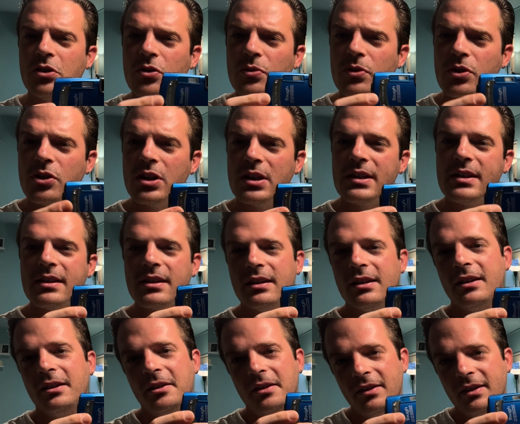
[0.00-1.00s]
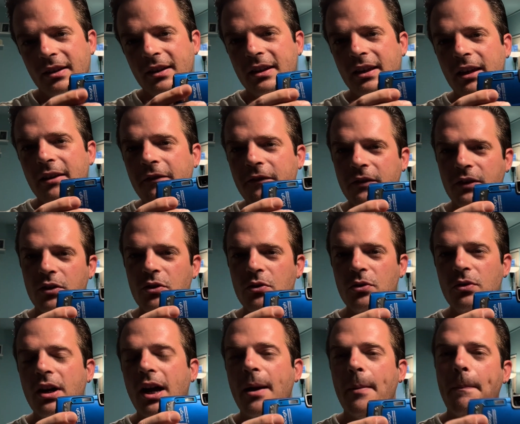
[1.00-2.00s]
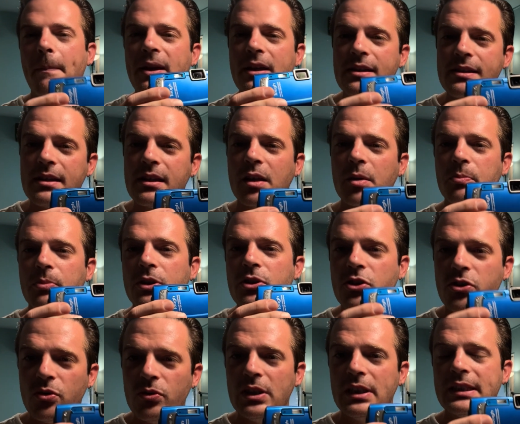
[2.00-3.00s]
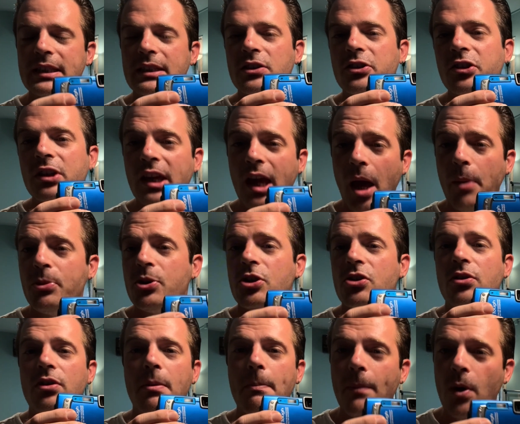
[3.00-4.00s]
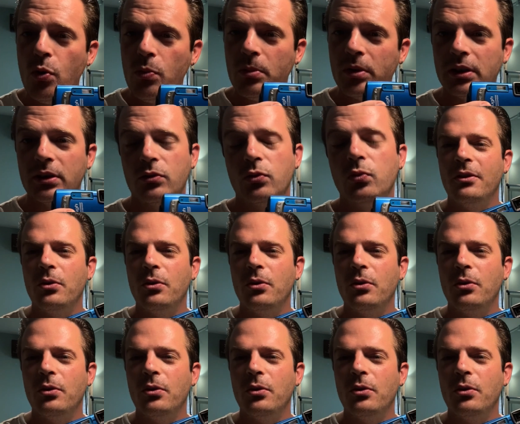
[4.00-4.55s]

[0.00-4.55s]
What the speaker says: to just give you a basic opportunity to capture a moment